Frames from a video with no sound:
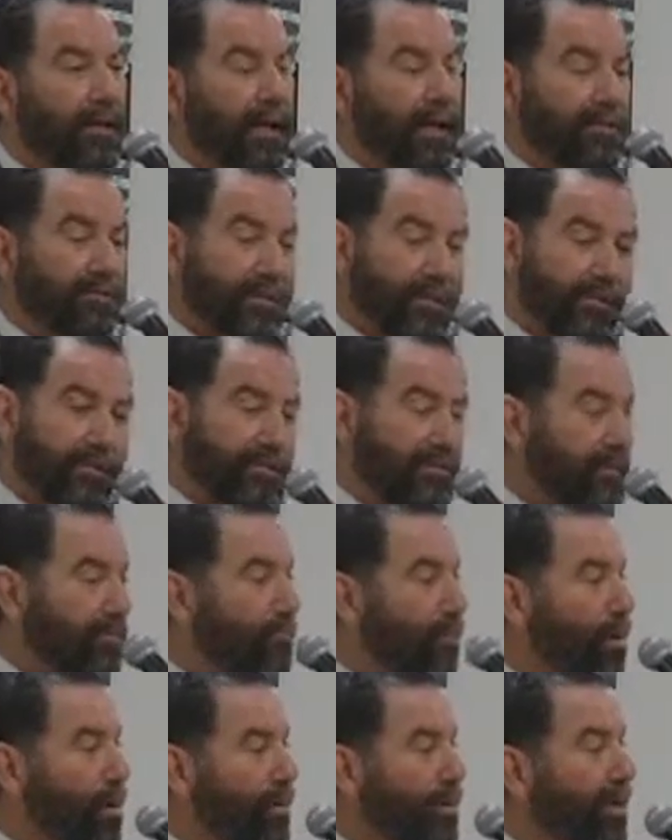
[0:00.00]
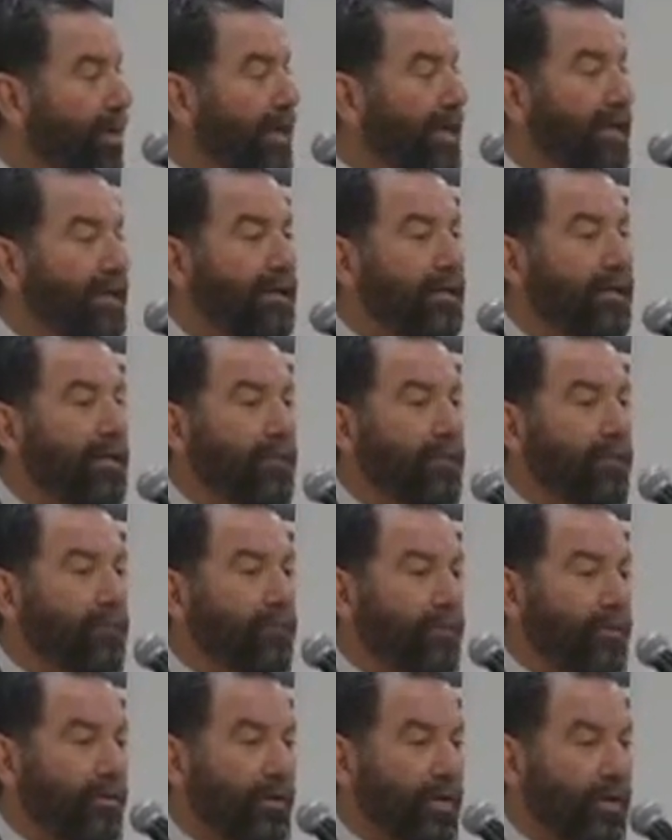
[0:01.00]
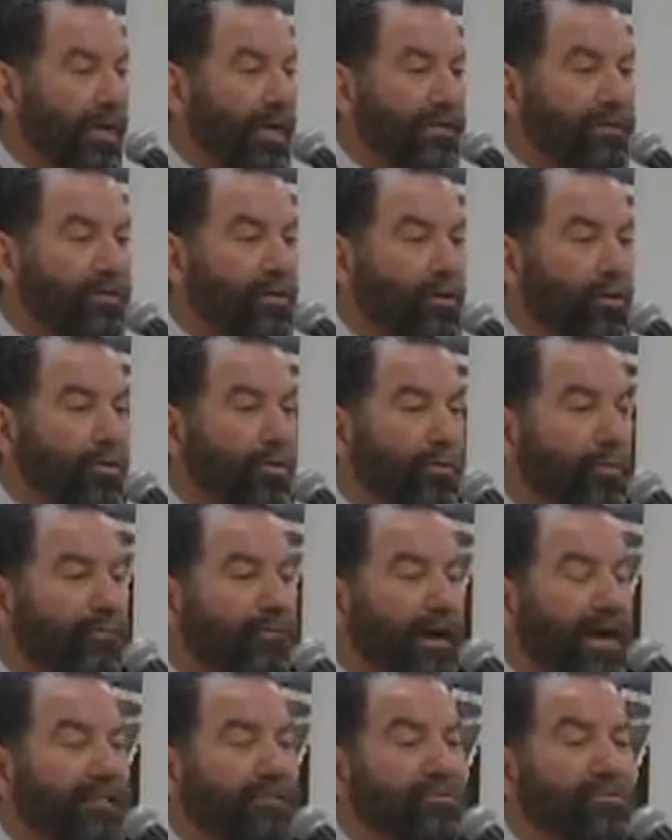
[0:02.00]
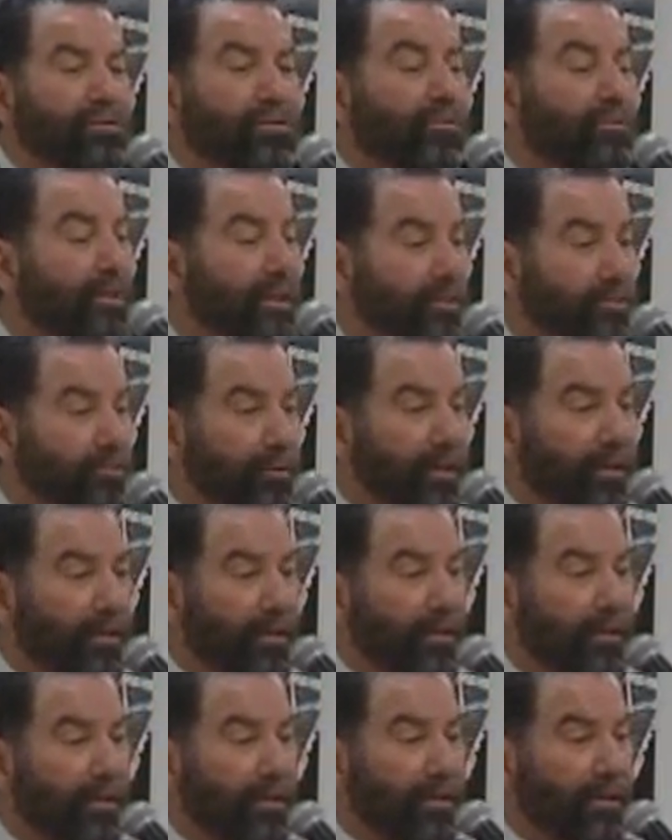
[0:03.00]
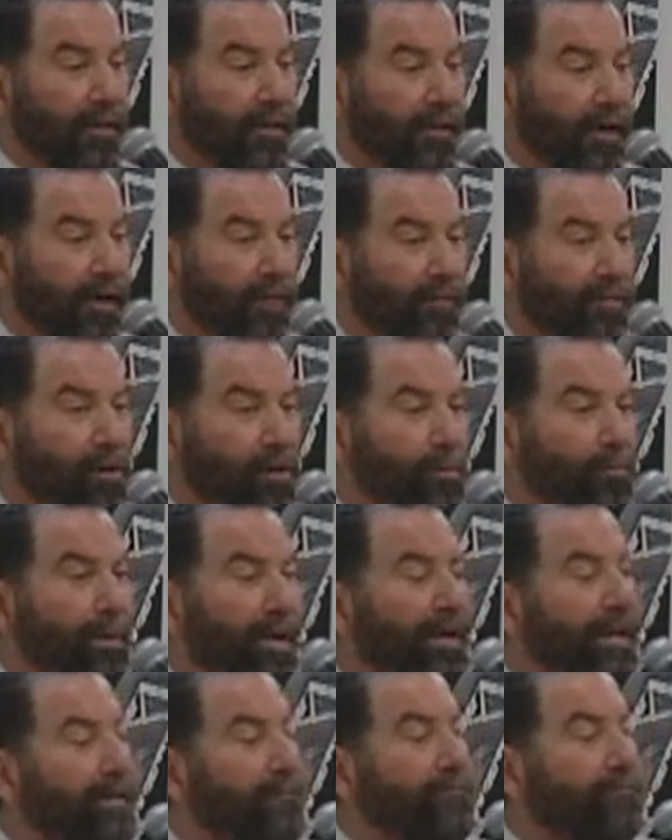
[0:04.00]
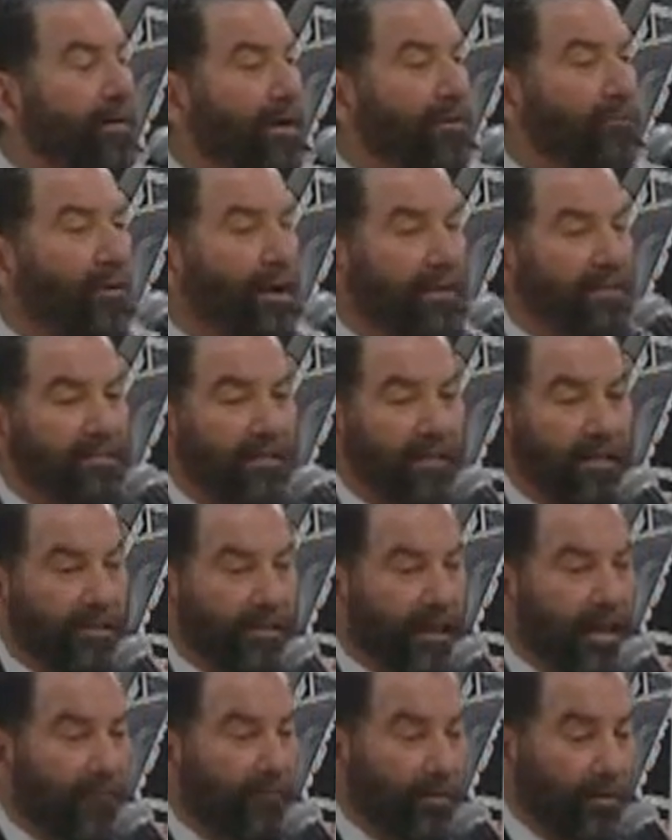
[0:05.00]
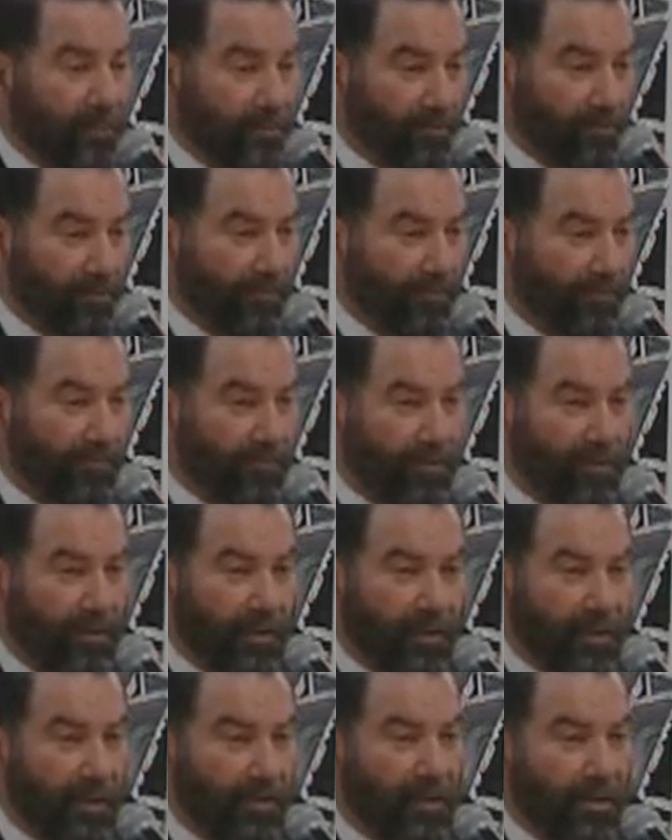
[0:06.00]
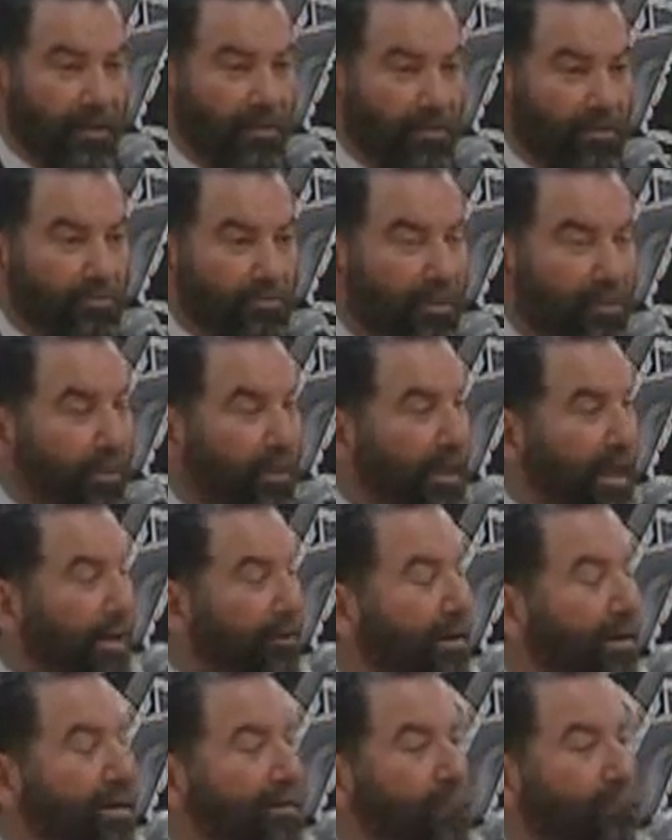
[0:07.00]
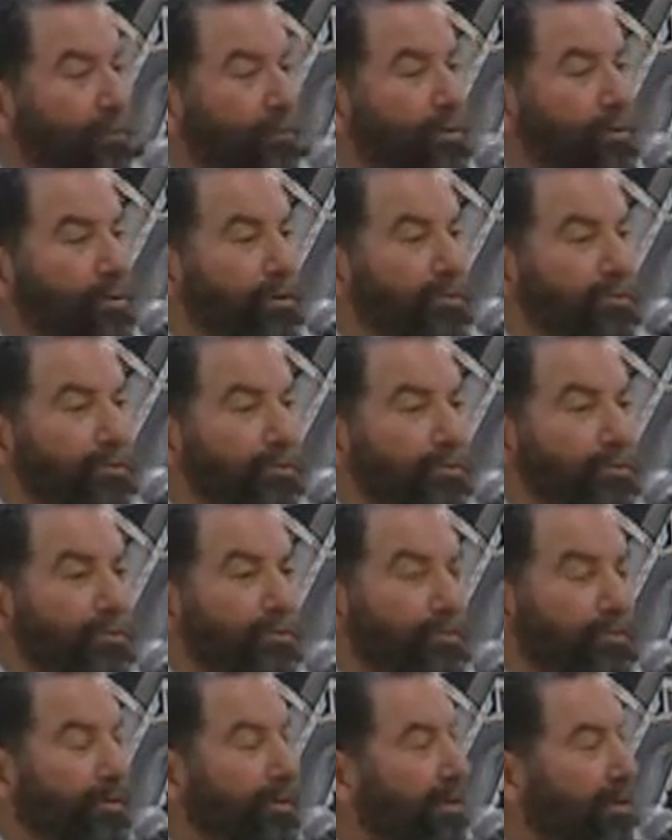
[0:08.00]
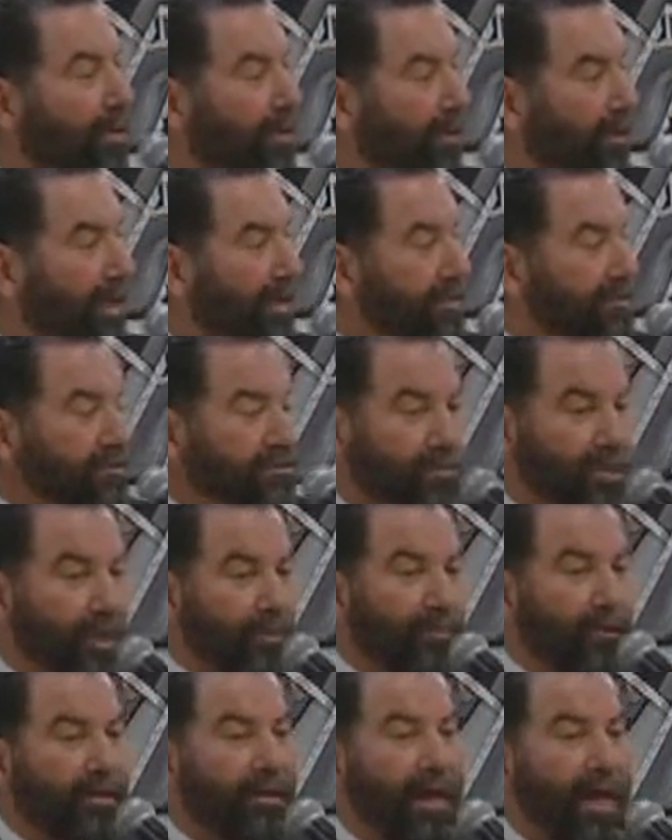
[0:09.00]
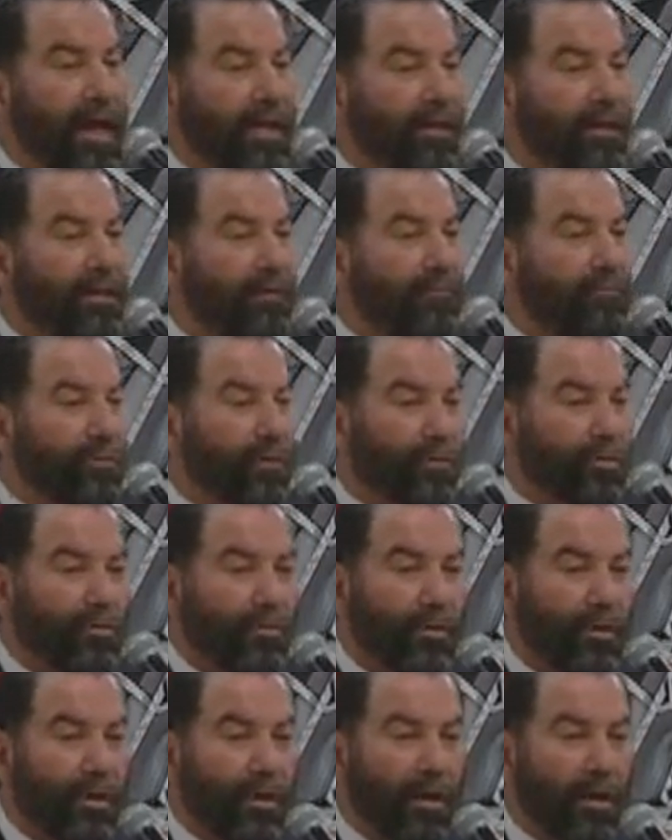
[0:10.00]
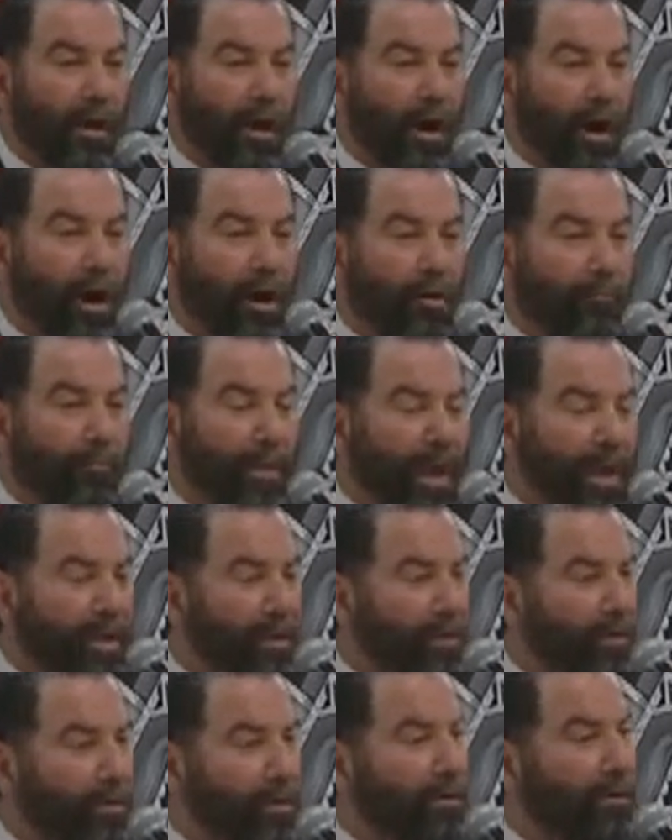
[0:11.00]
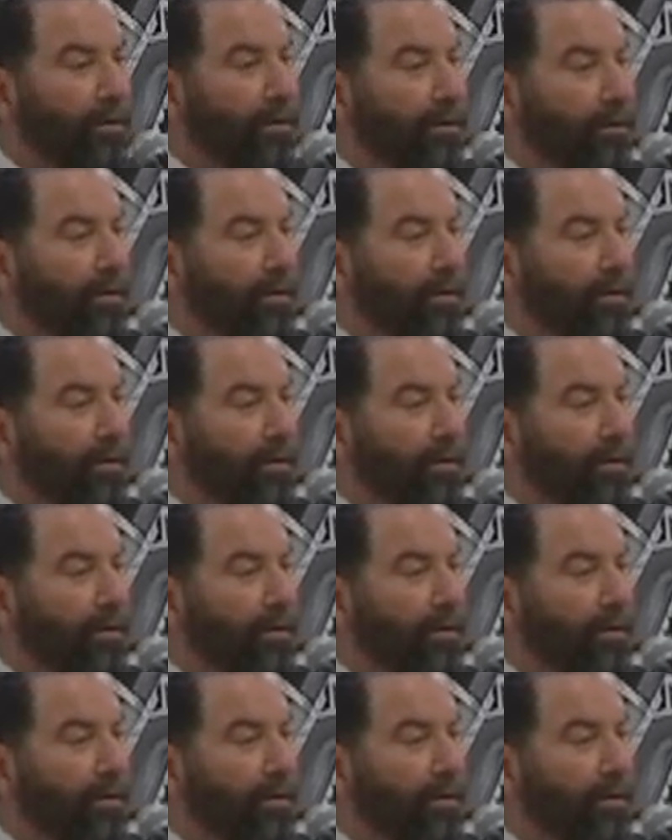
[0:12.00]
and just as importantly, for the Calexico Unified School District in their many fundraising endeavors. So without any further ado, ladies and gentlemen, I give you our mayor